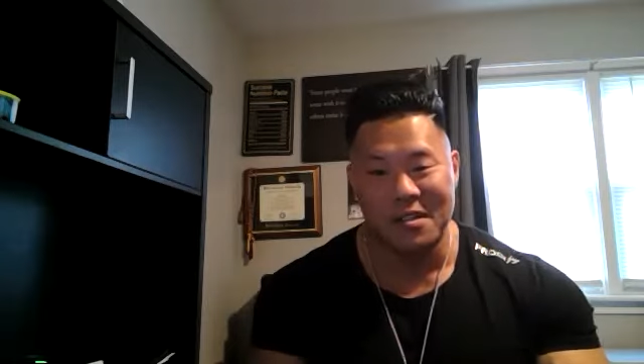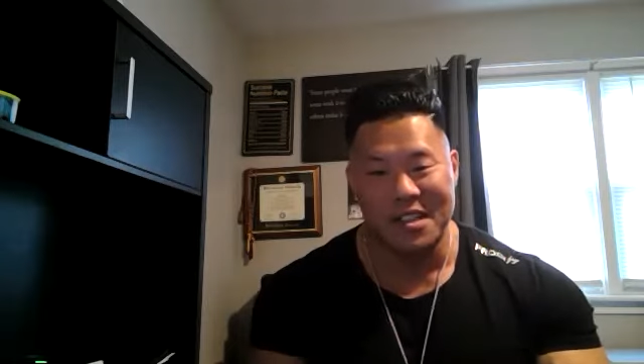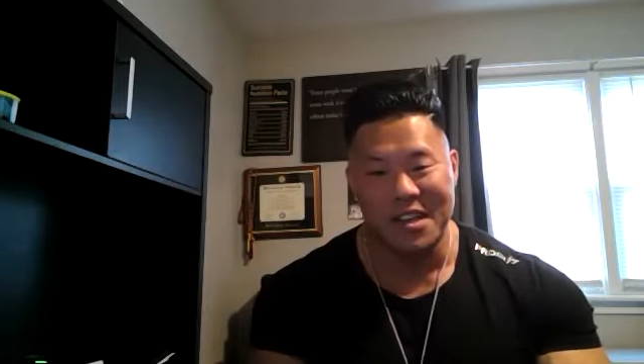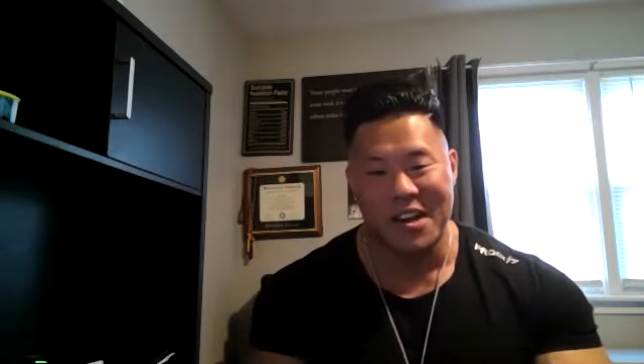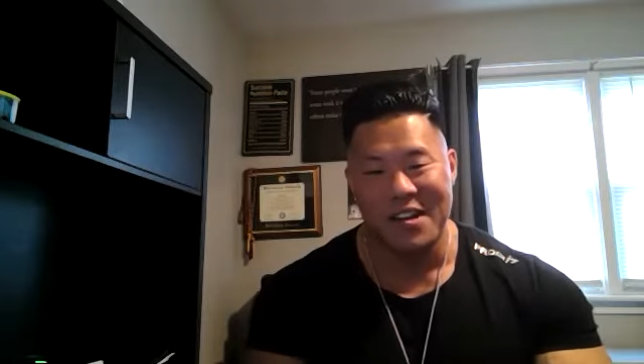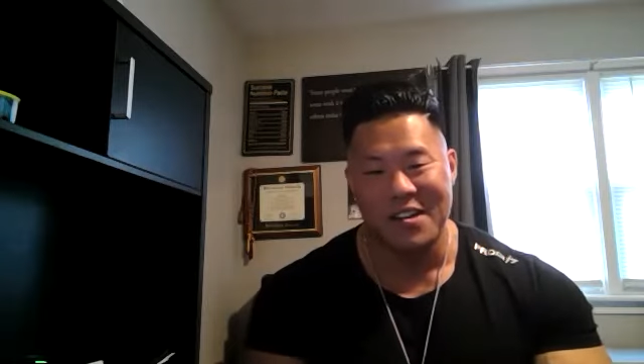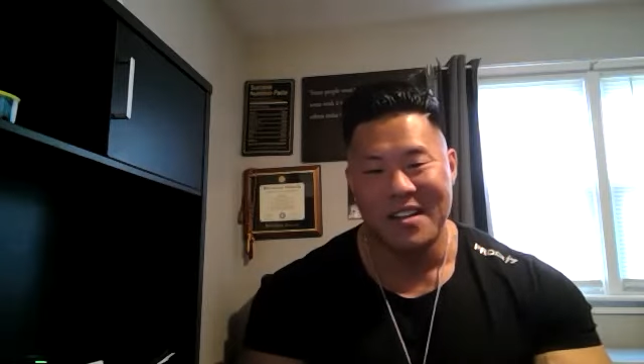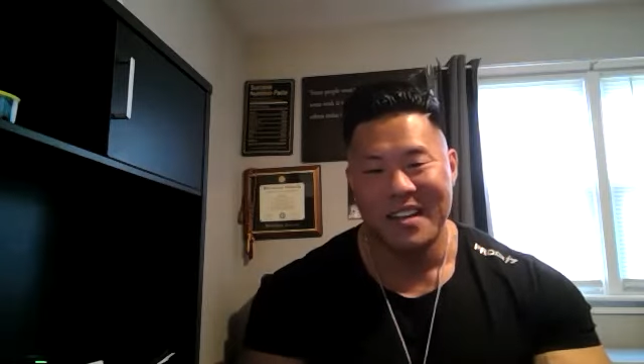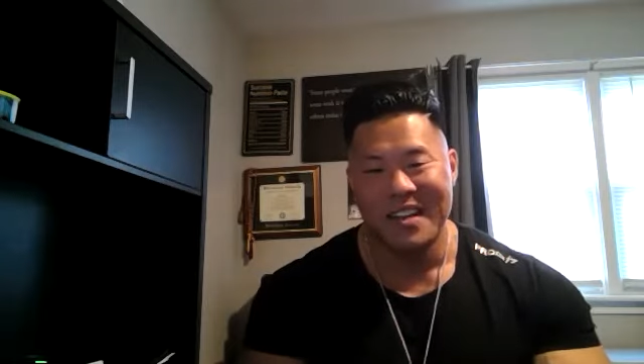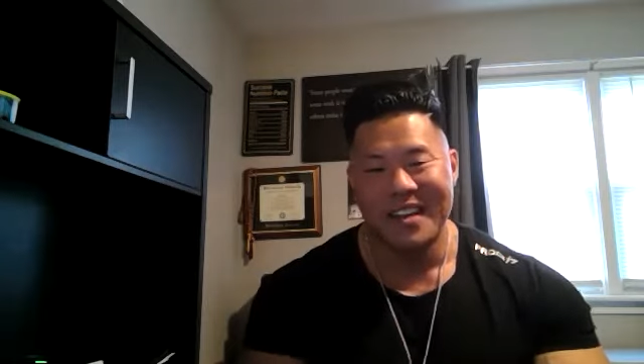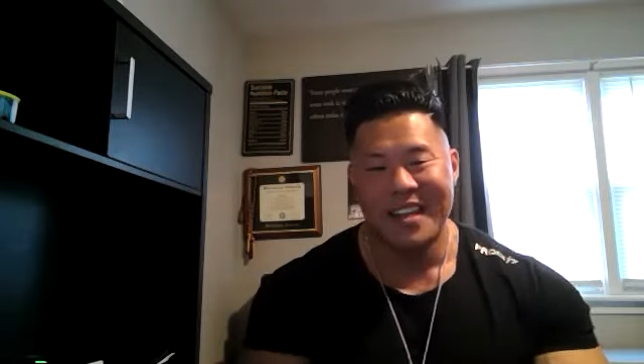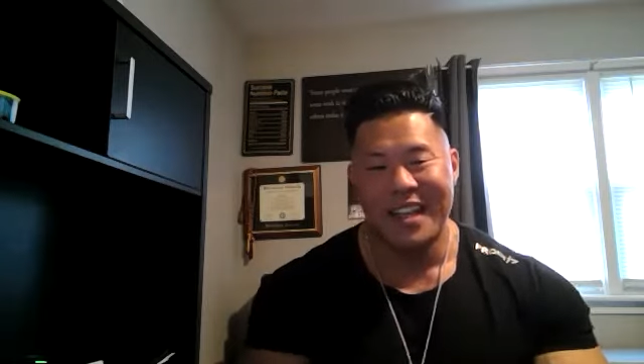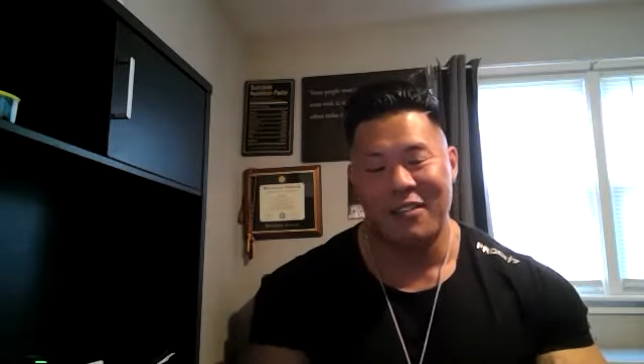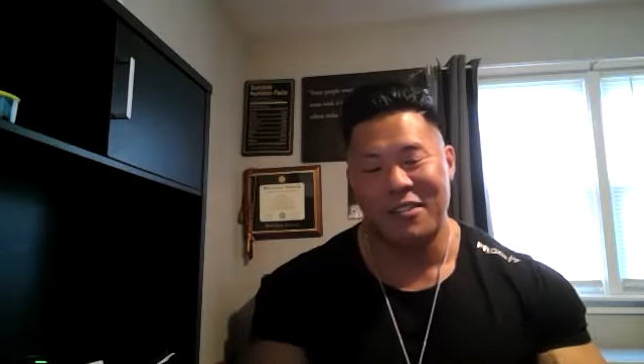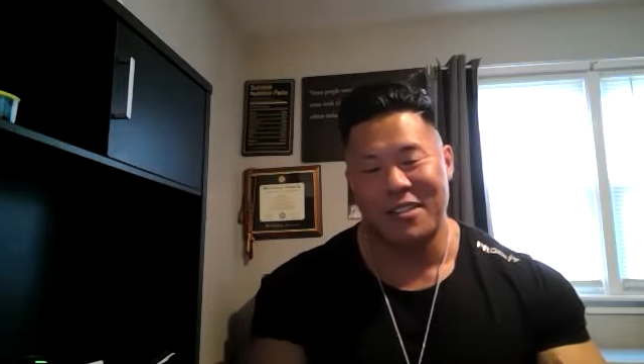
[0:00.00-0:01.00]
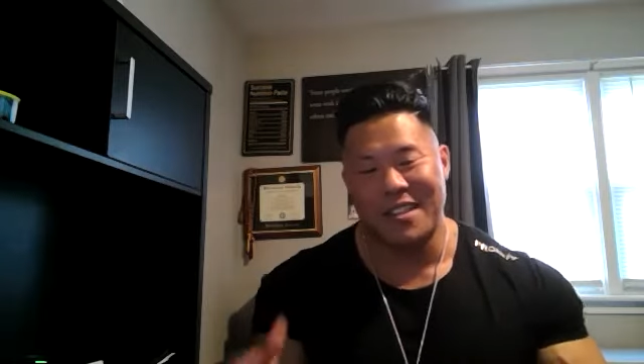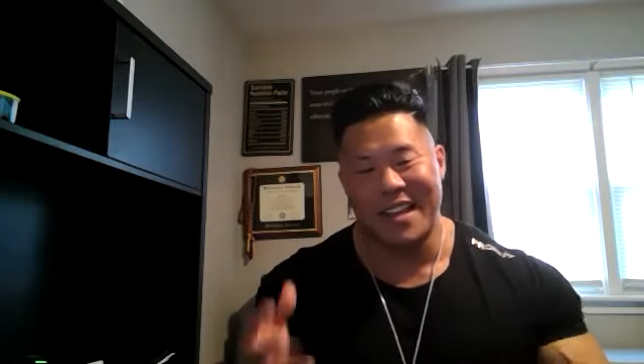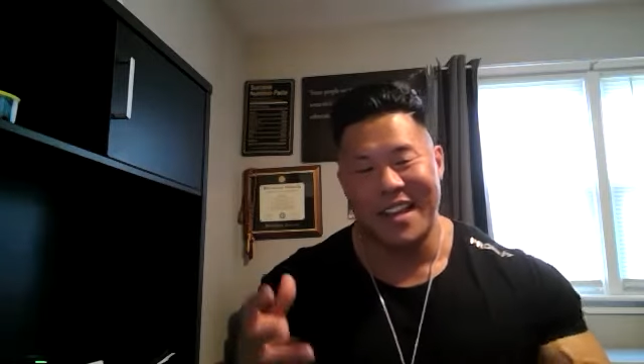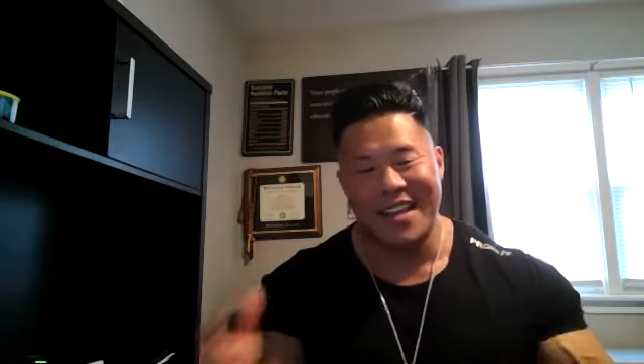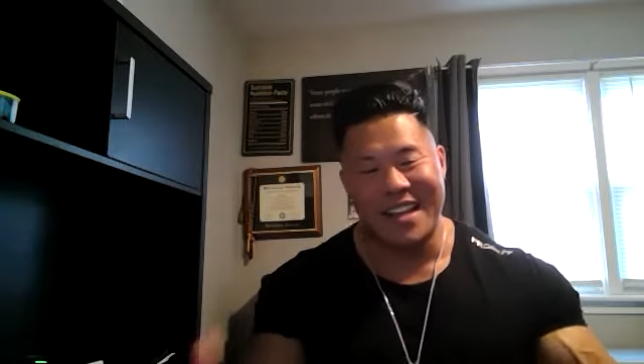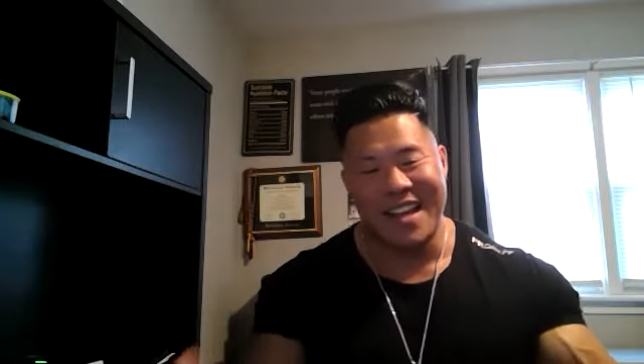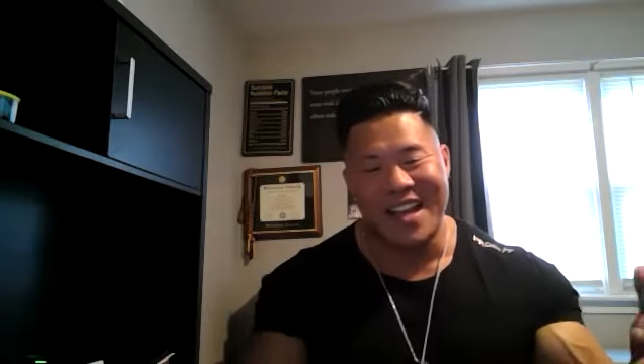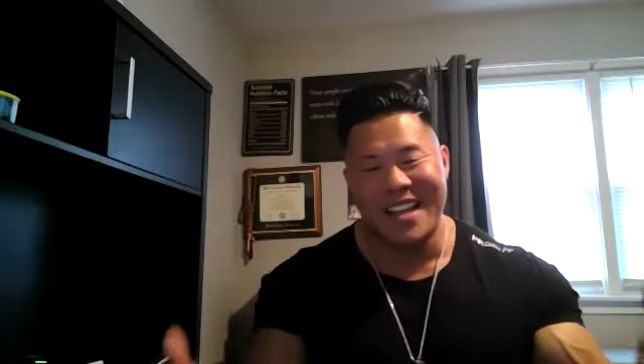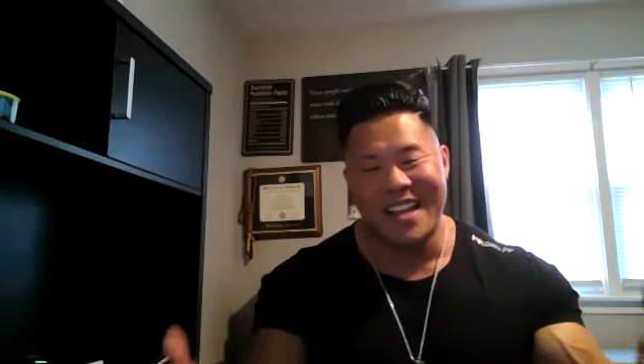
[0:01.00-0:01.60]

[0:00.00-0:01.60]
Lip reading: So it was like